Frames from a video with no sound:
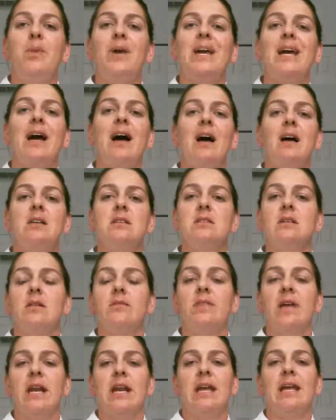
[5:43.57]
because
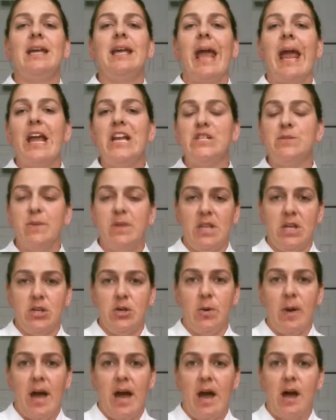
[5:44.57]
of that engagement
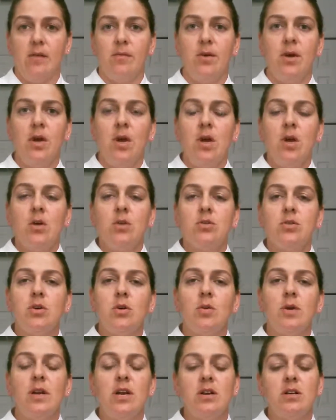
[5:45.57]
that you have.
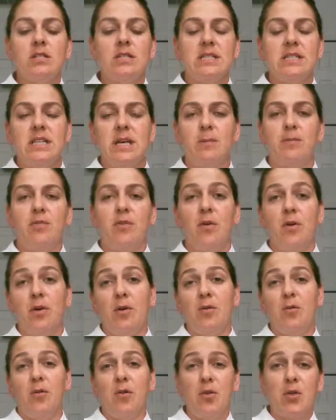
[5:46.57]
So here's a tip
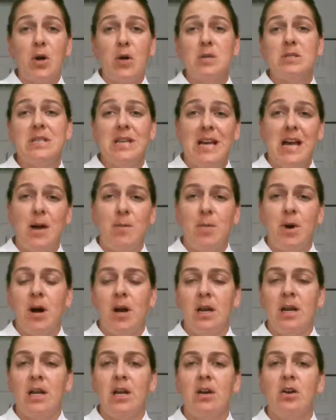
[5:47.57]
for those that come
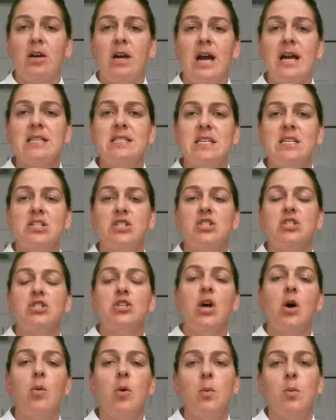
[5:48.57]
on here, guys. It's
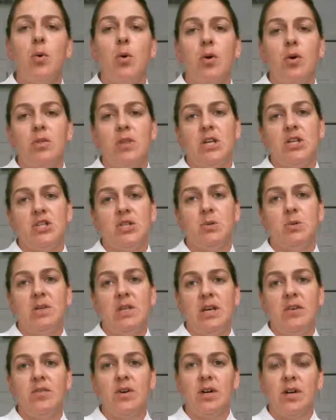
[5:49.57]
so important that you
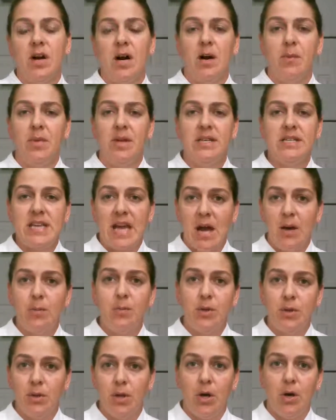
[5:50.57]
leave a comment
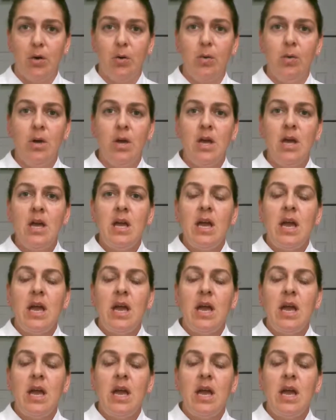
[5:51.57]
down below